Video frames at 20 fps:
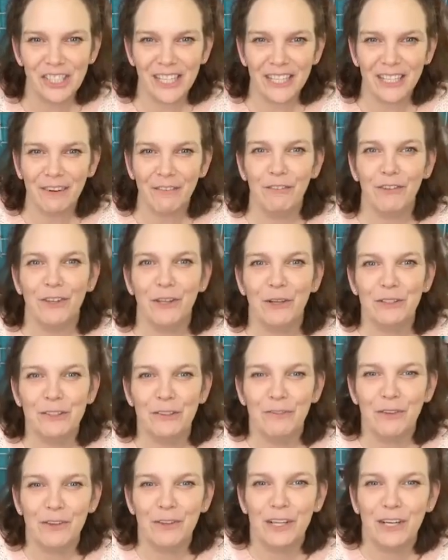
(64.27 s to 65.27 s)
Chick. For those
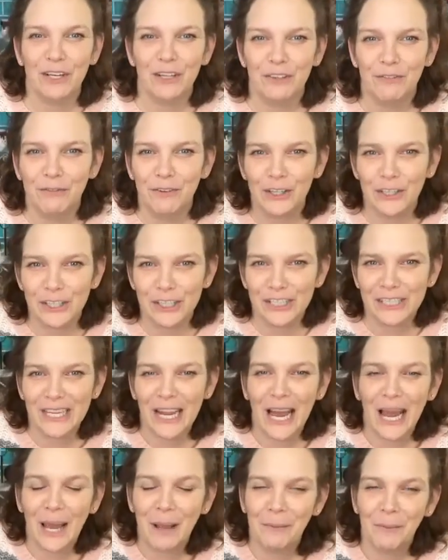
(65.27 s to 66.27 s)
of you that are first
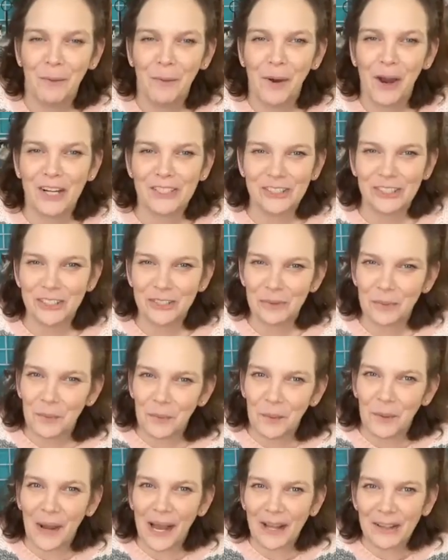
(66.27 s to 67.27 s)
time watchers,
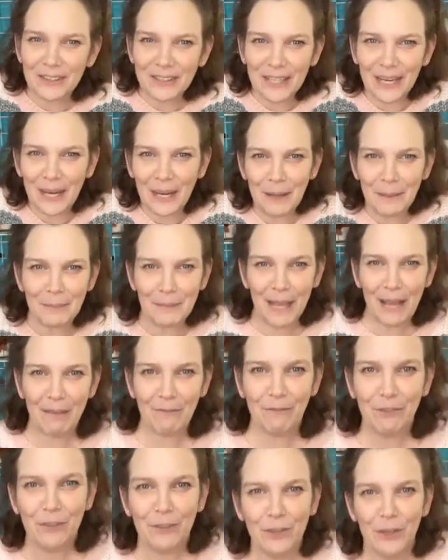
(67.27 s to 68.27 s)
welcome.
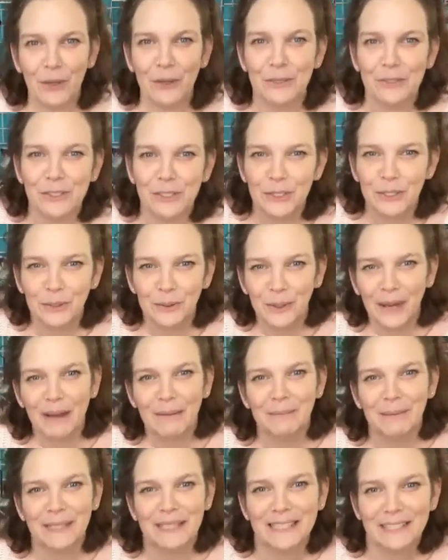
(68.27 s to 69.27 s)
And for those who
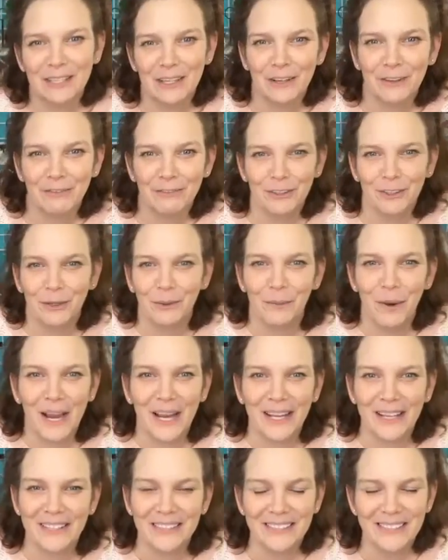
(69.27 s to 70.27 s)
have been here for a
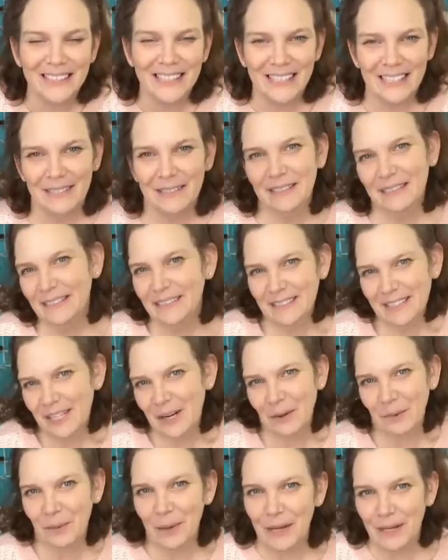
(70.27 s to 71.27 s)
while, you know,
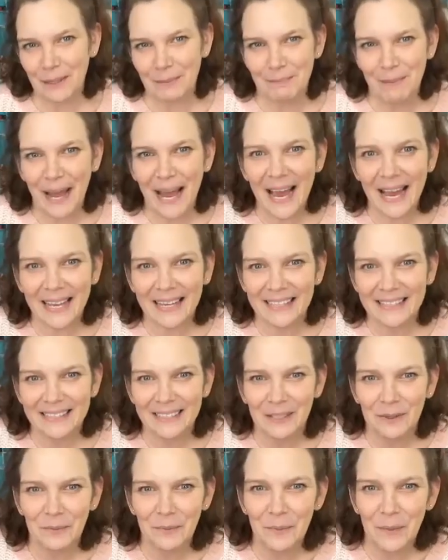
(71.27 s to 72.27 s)
welcome back.
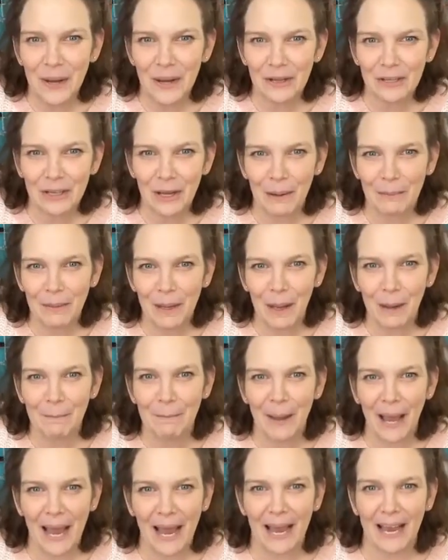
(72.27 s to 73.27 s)
Welcome
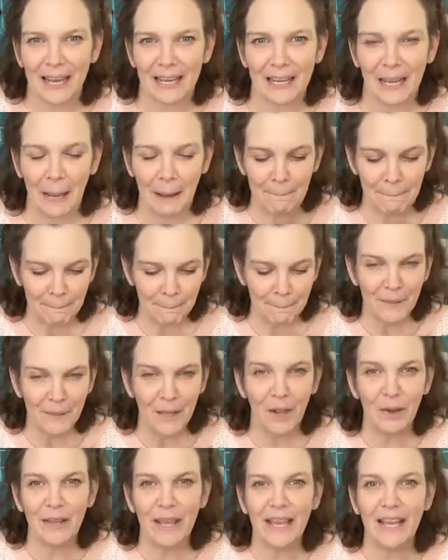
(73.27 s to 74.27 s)
back.
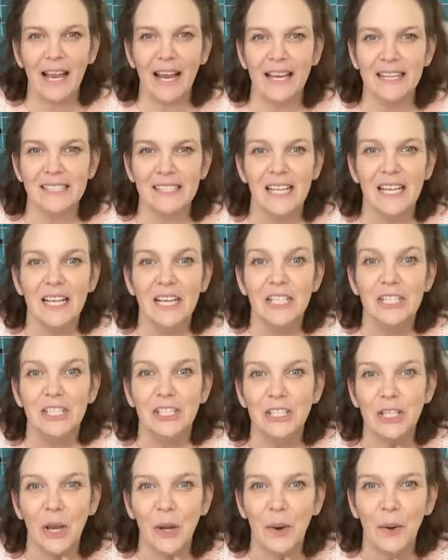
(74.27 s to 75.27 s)
Okay, guys.
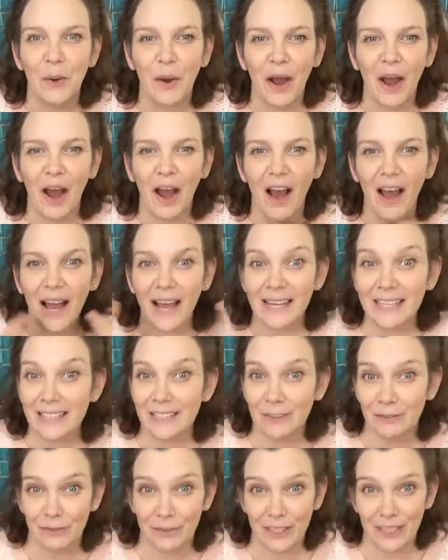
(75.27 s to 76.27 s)
So I
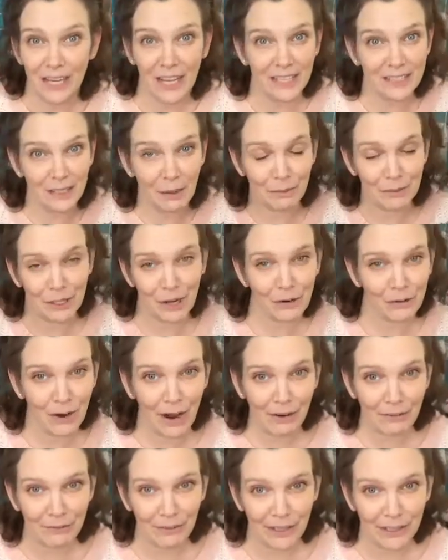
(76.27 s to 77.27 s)
didn't realize I was on
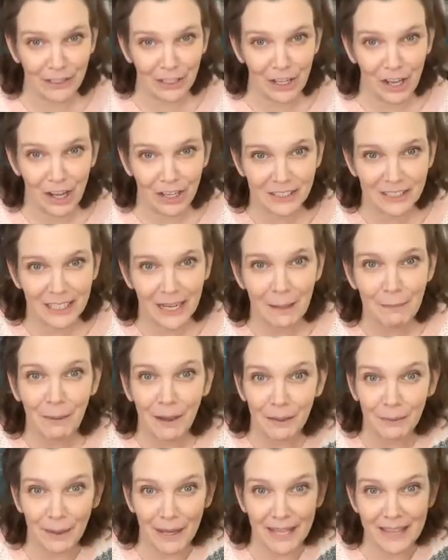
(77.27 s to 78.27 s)
Craft Around the Clock today,
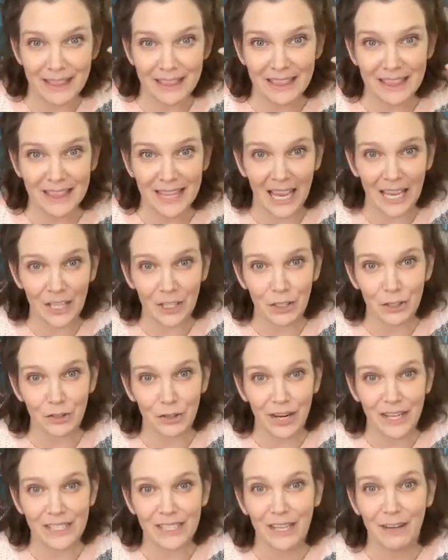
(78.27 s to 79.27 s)
by the way. Thank you,
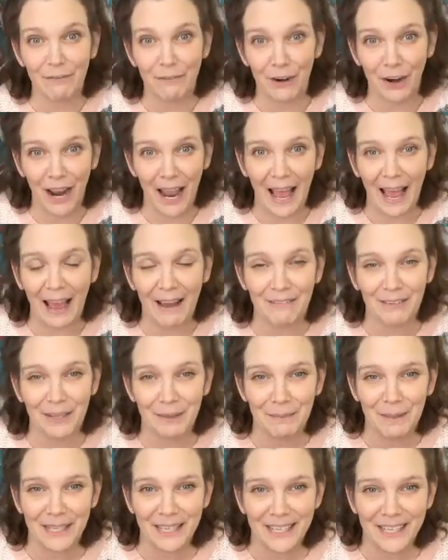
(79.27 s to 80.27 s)
Tracy, for having
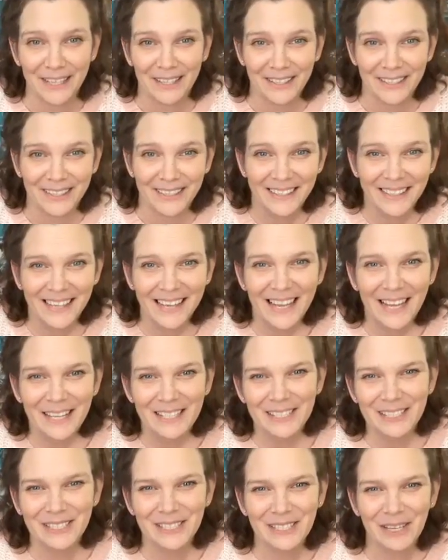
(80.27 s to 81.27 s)
me here.
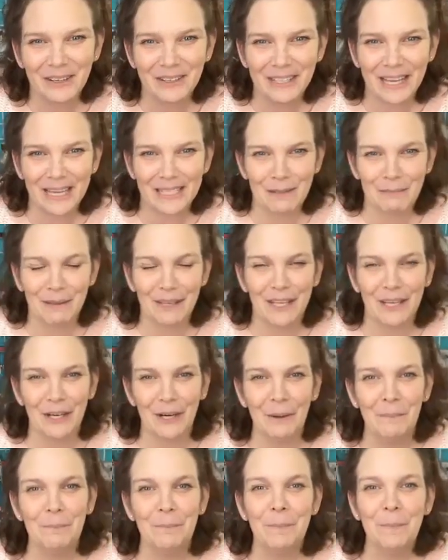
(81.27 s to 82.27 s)
So glad to be
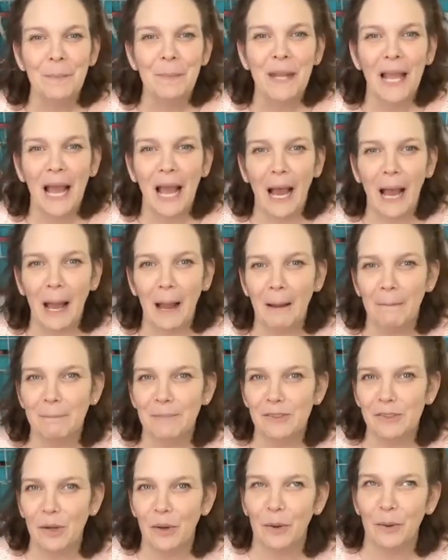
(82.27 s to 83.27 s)
here.
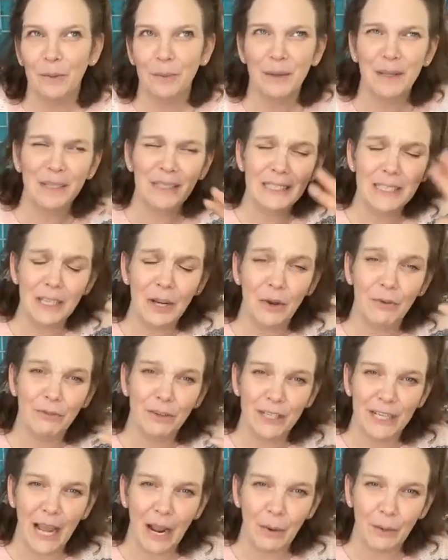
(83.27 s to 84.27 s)
So a little over
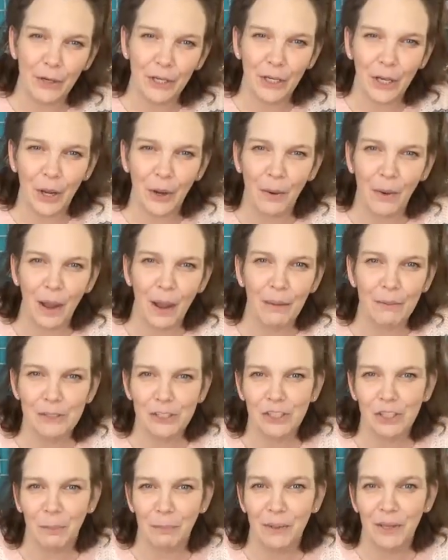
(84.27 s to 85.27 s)
an hour ago, I was
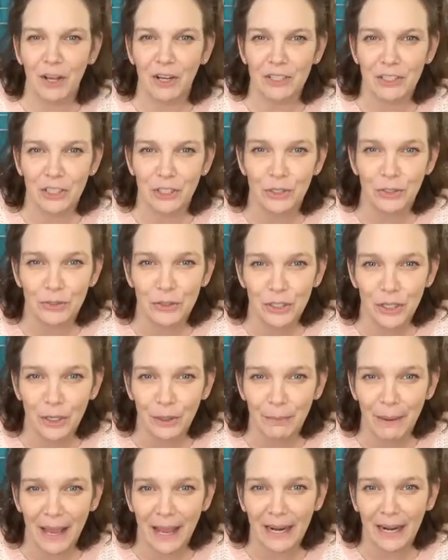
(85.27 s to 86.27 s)
jumping onto
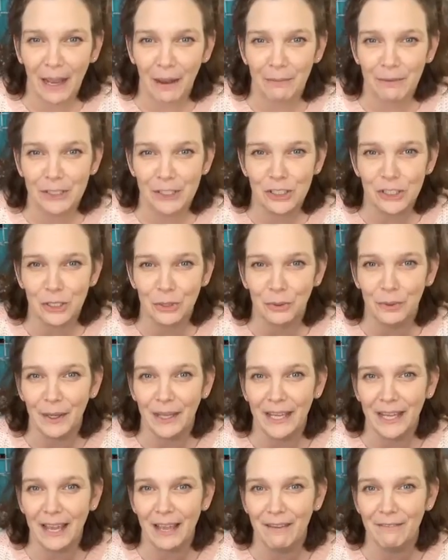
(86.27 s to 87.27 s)
YouTube and I was
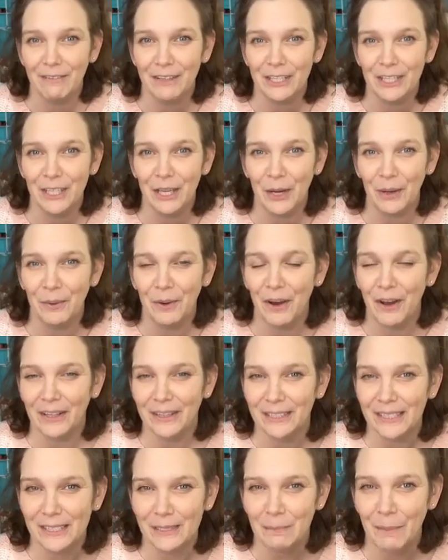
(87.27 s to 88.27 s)
doing a video on
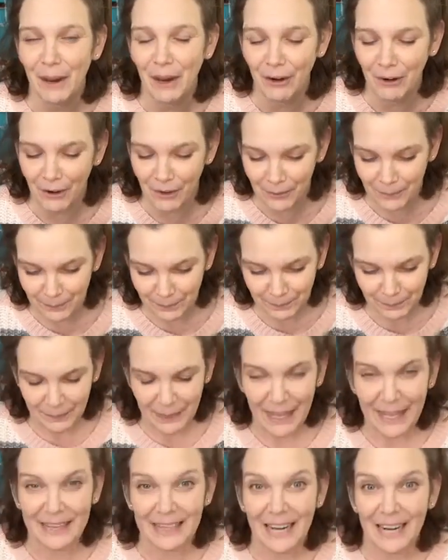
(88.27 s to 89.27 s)
this barrel. And